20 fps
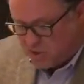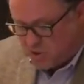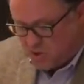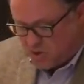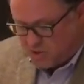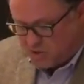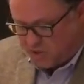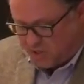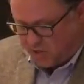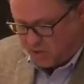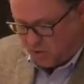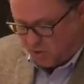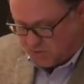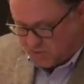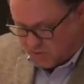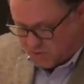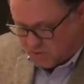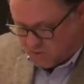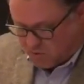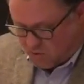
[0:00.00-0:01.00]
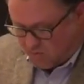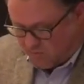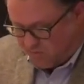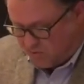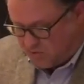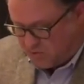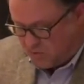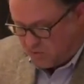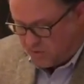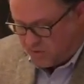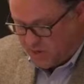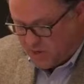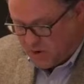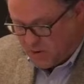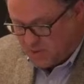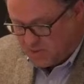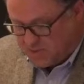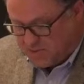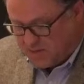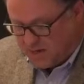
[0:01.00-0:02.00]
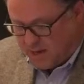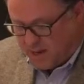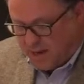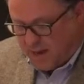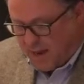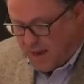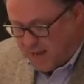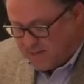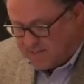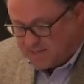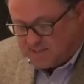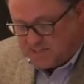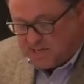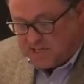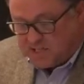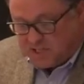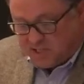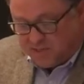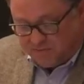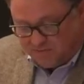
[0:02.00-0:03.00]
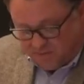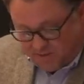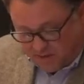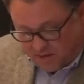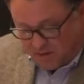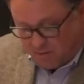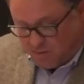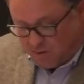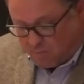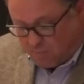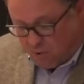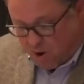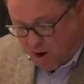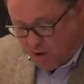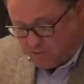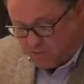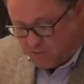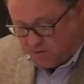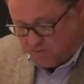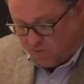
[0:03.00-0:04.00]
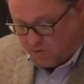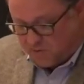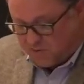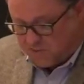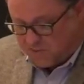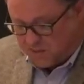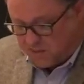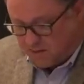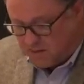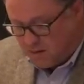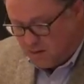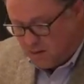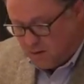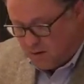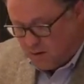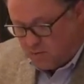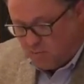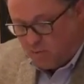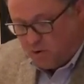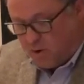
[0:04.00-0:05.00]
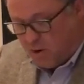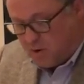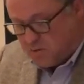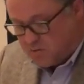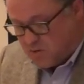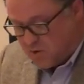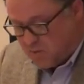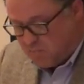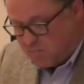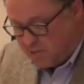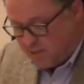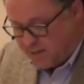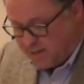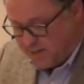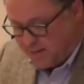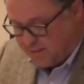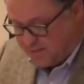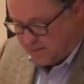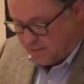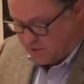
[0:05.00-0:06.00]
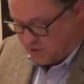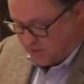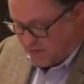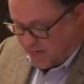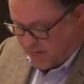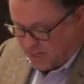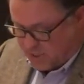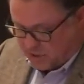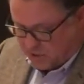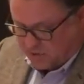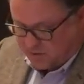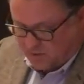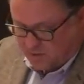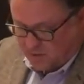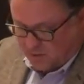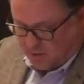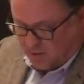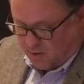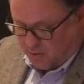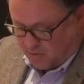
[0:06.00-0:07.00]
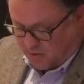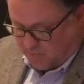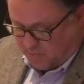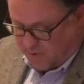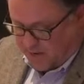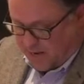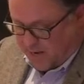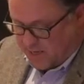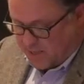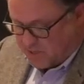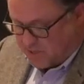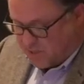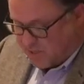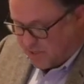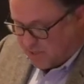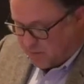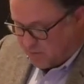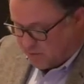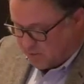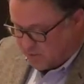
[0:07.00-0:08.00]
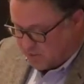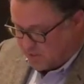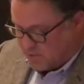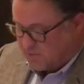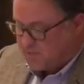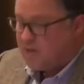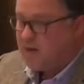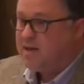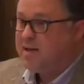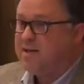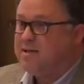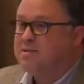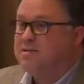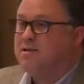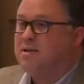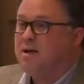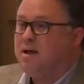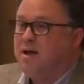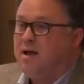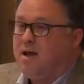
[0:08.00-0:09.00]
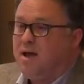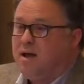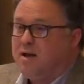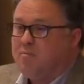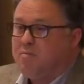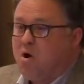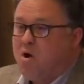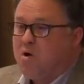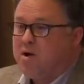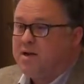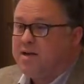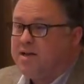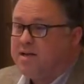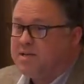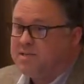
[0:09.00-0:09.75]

Church, he also served for 2 years as a teaching fellow at Brown University, where he also completed his education with a PhD in religious studies and American